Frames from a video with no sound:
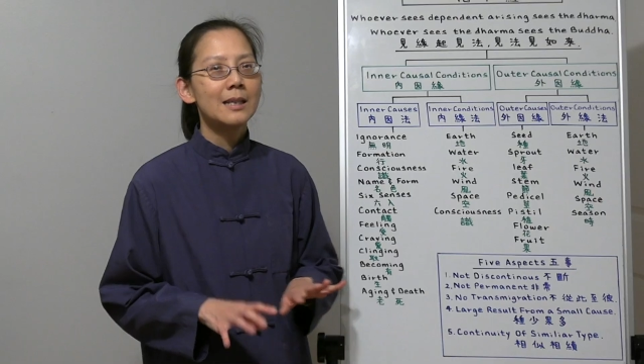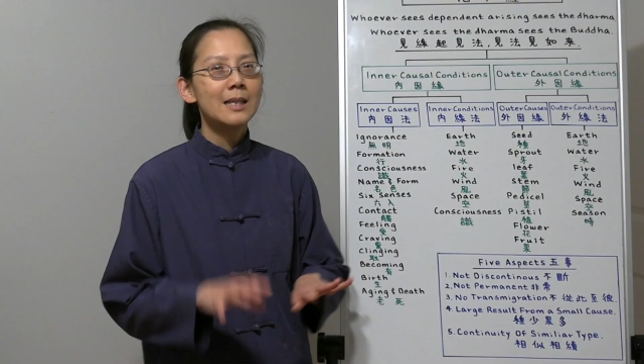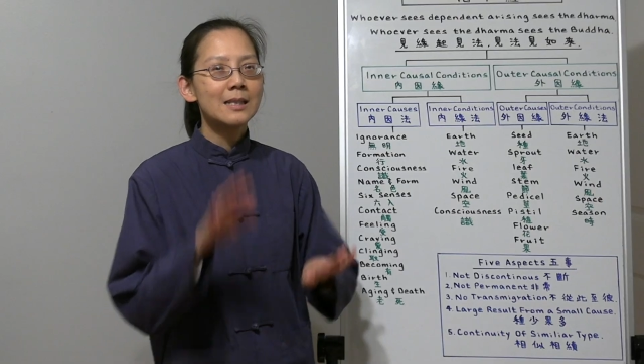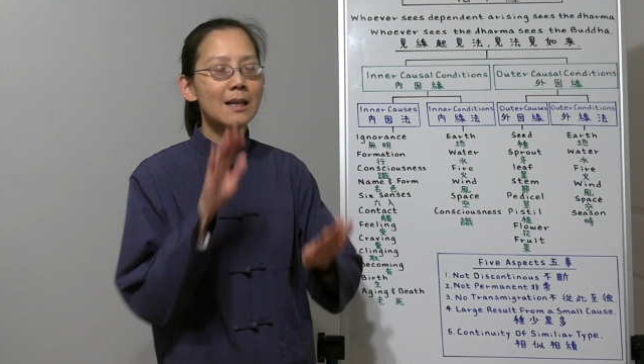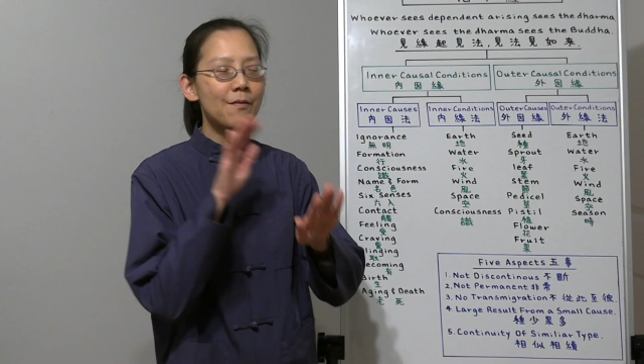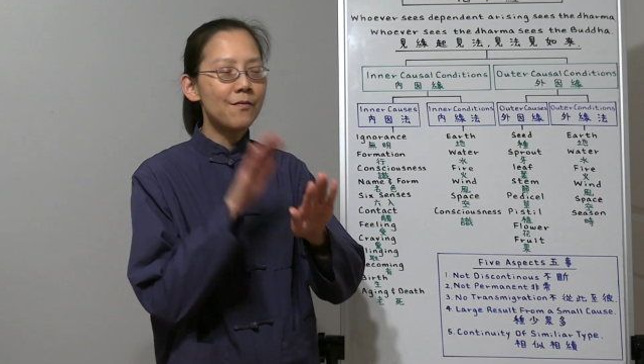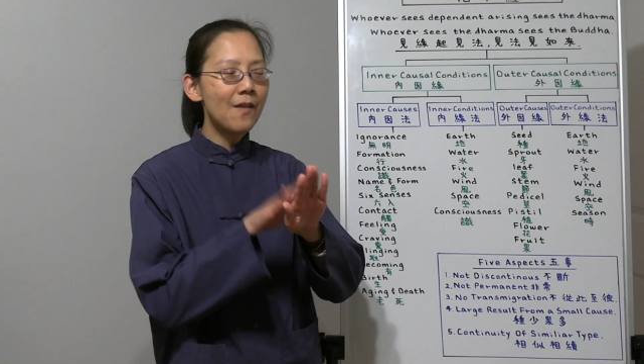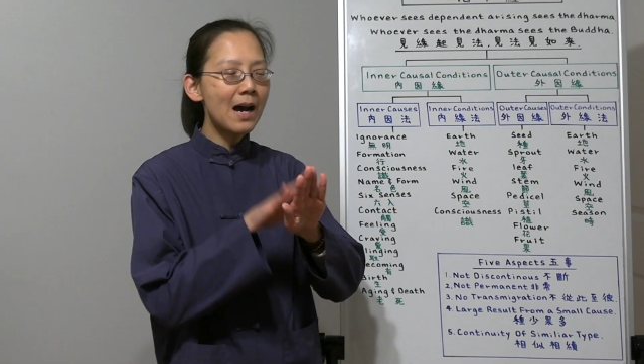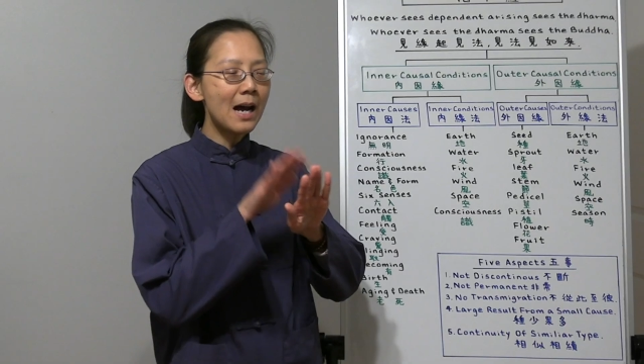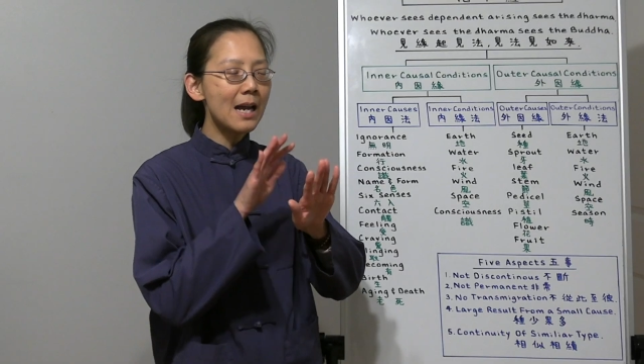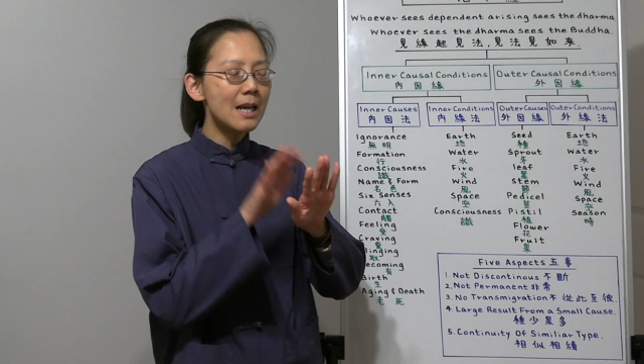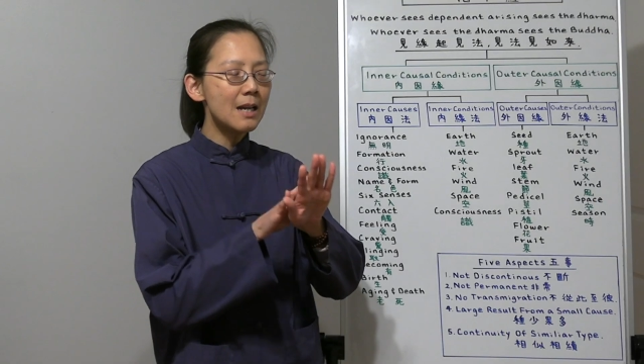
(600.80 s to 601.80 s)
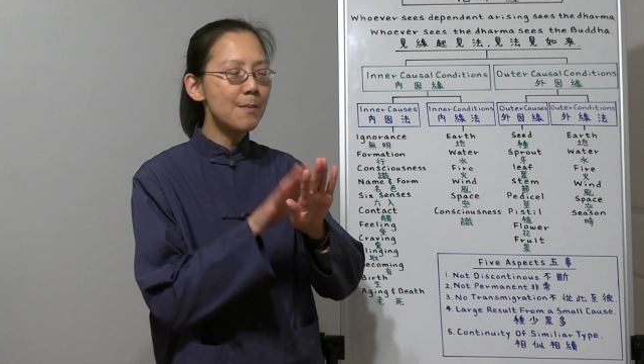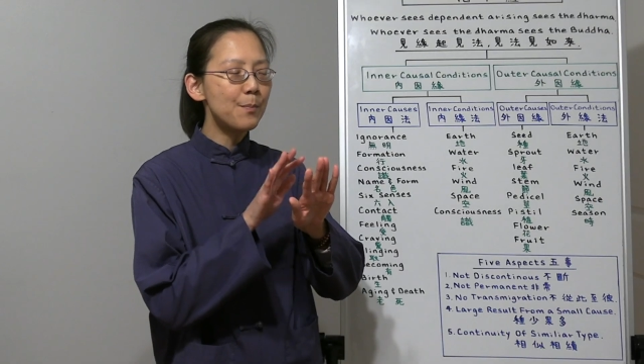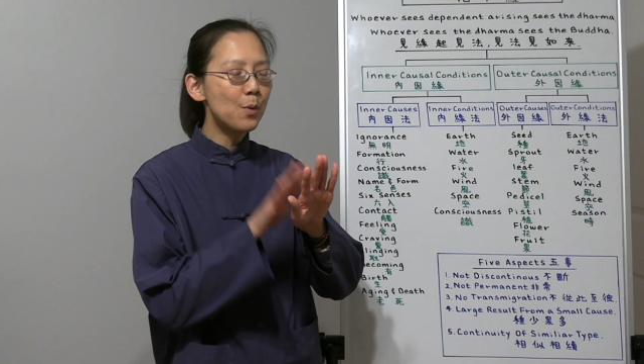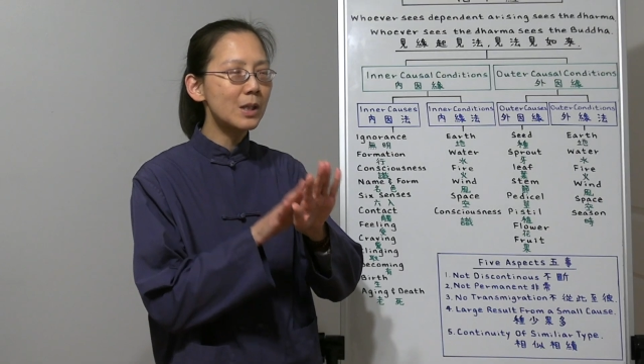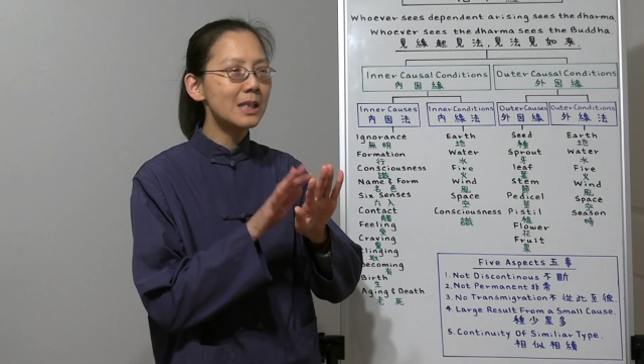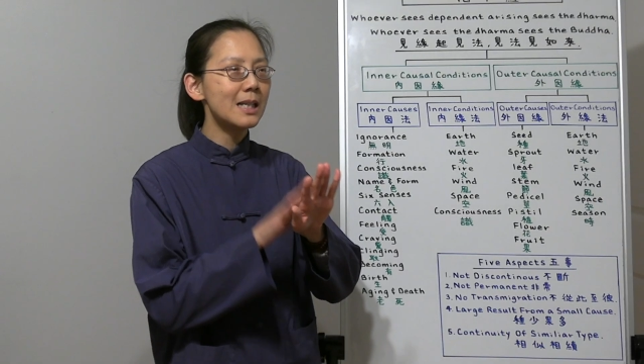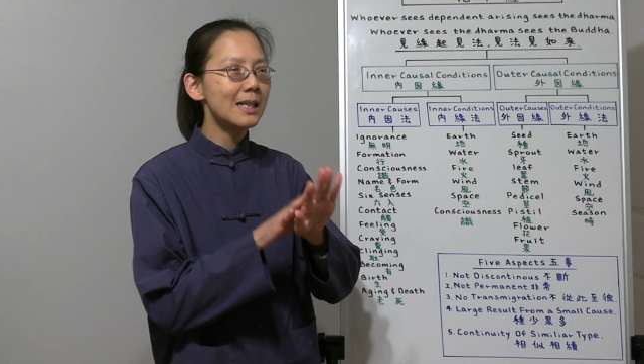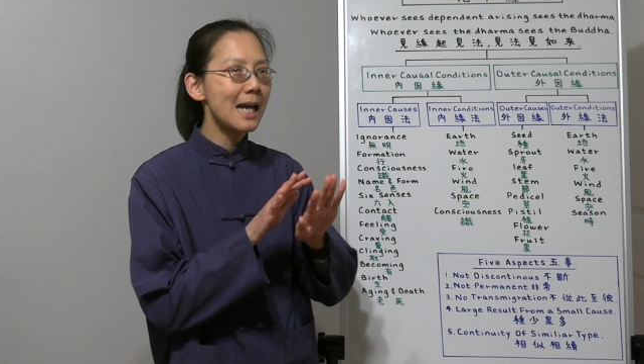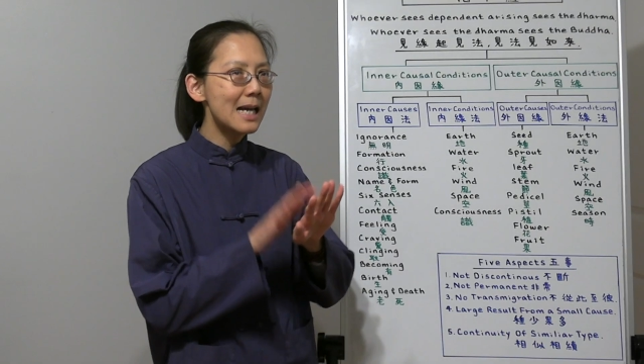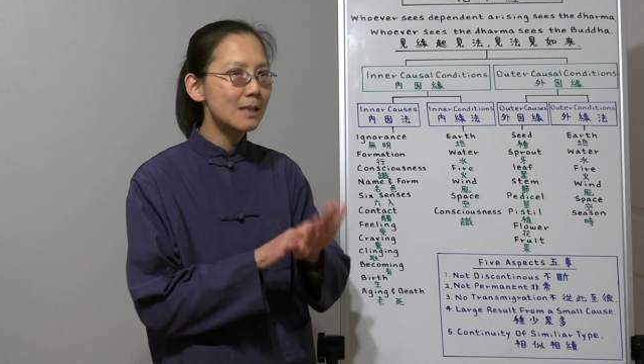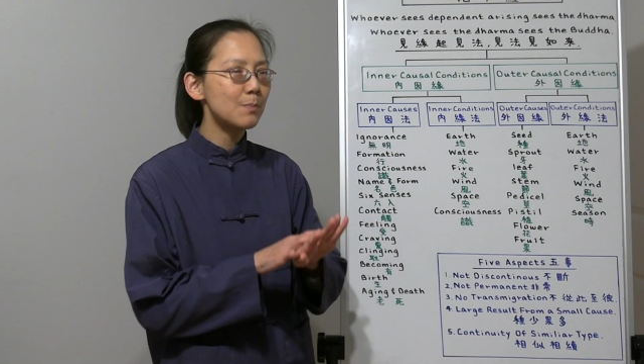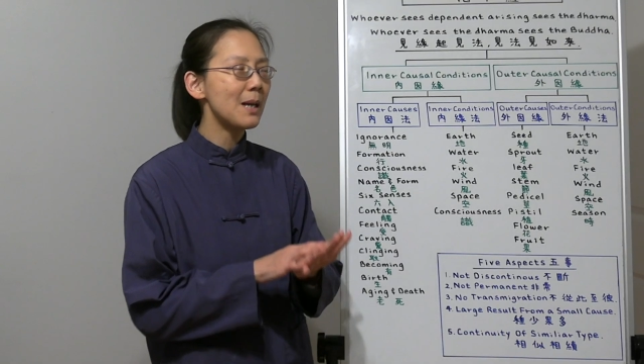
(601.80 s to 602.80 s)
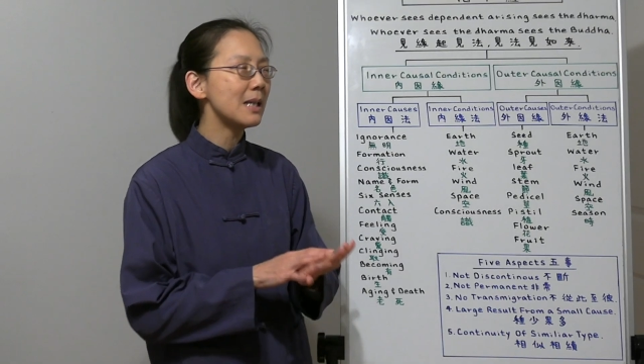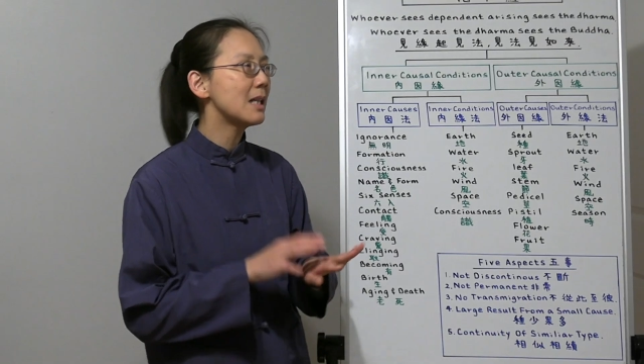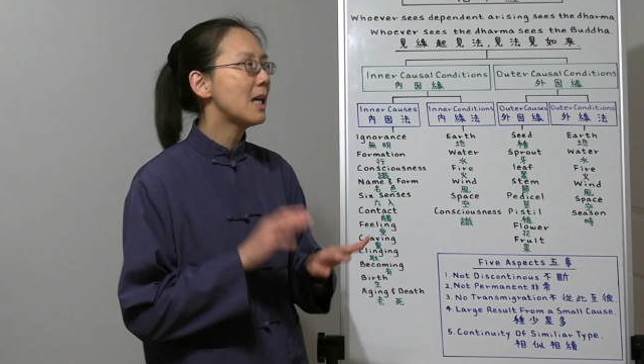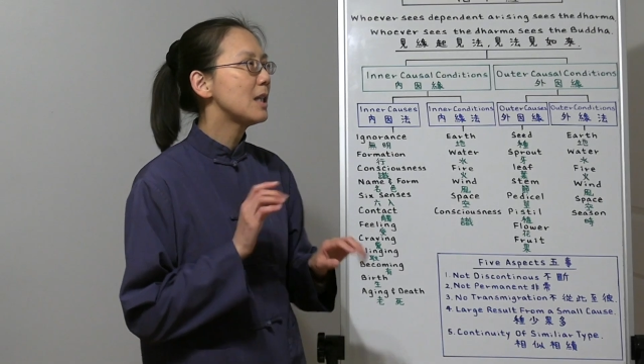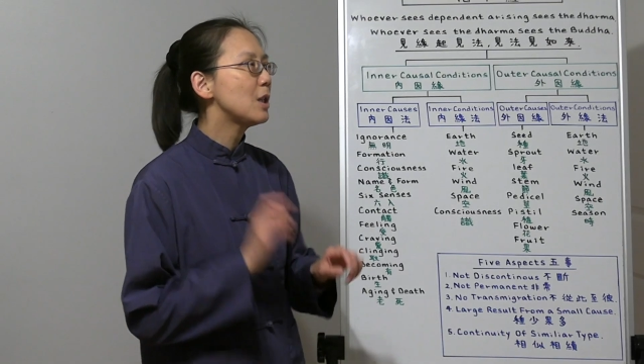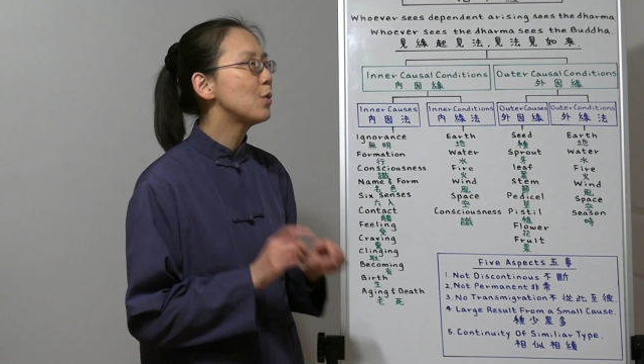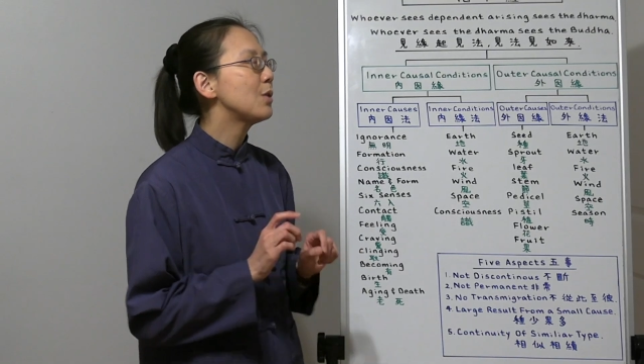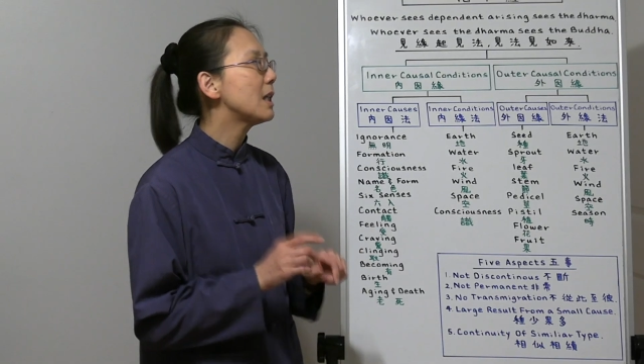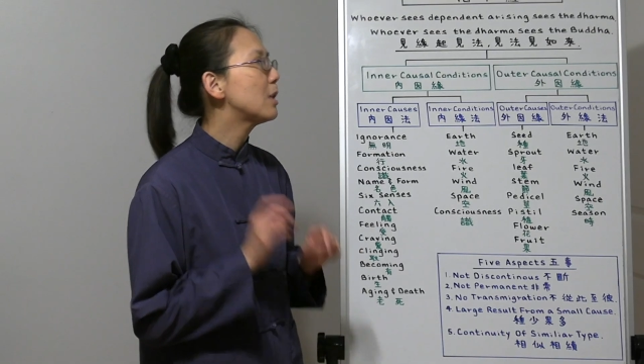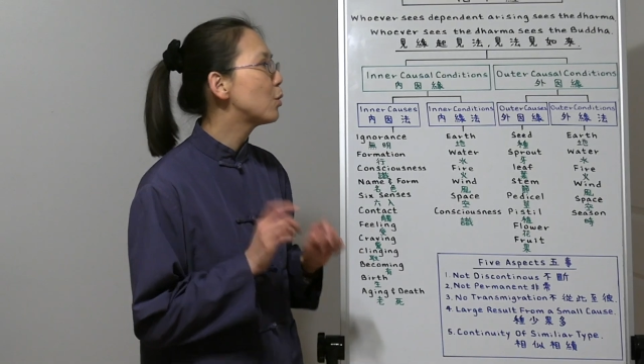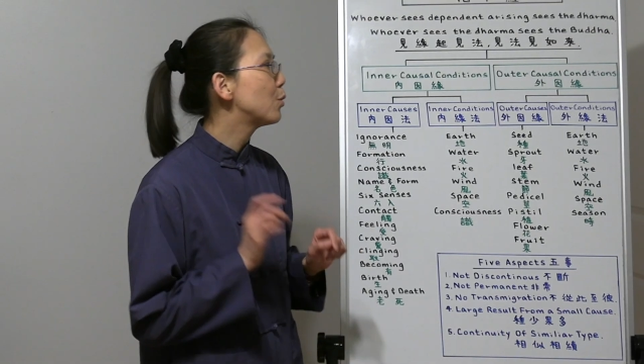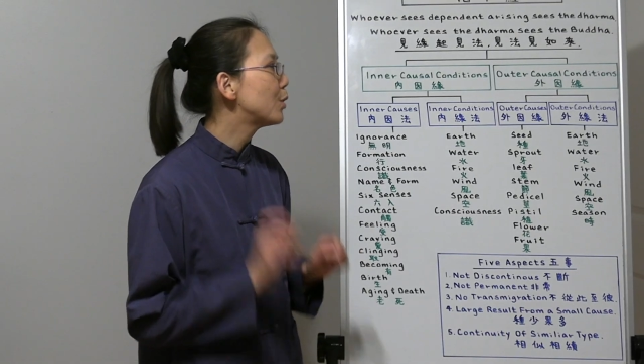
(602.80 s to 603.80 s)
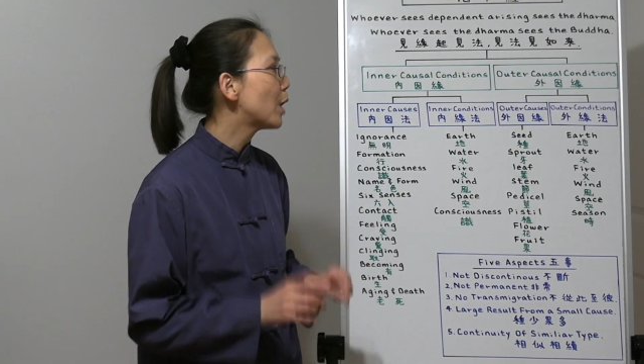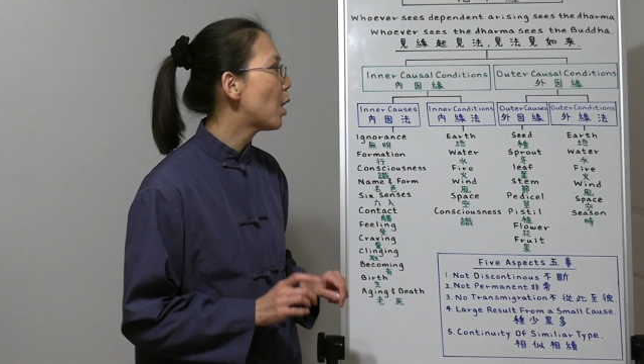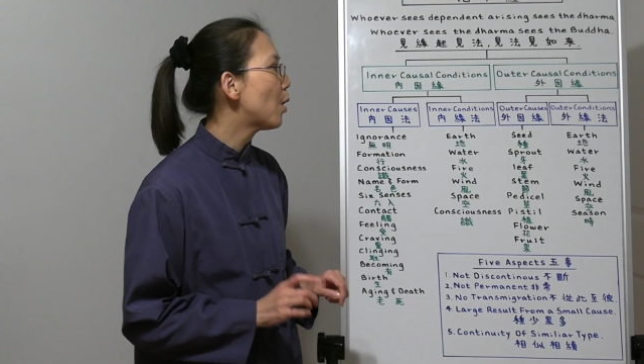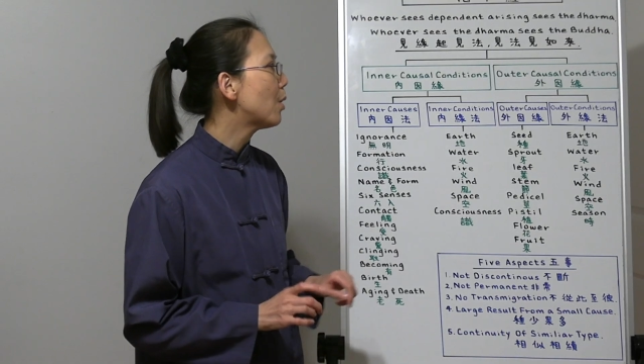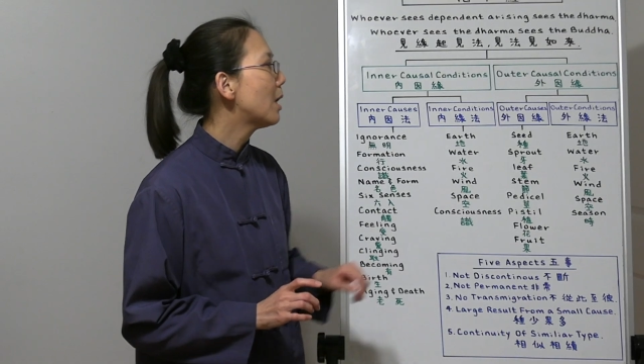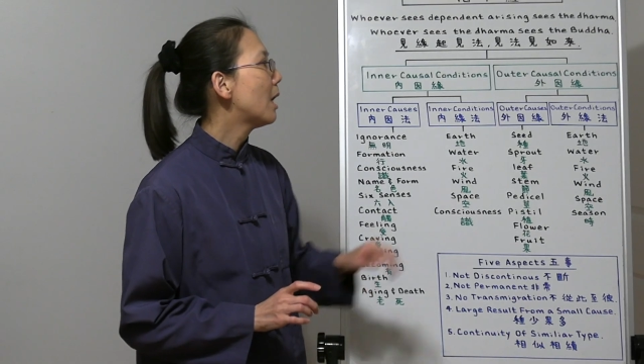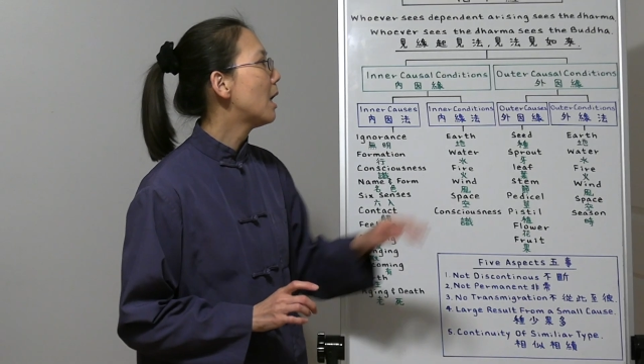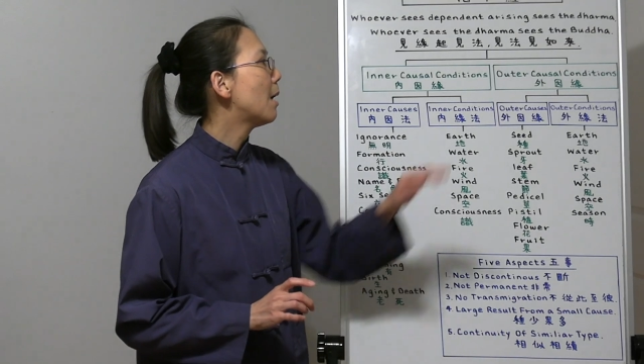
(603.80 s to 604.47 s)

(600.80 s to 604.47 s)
These are 5 important aspects you need to know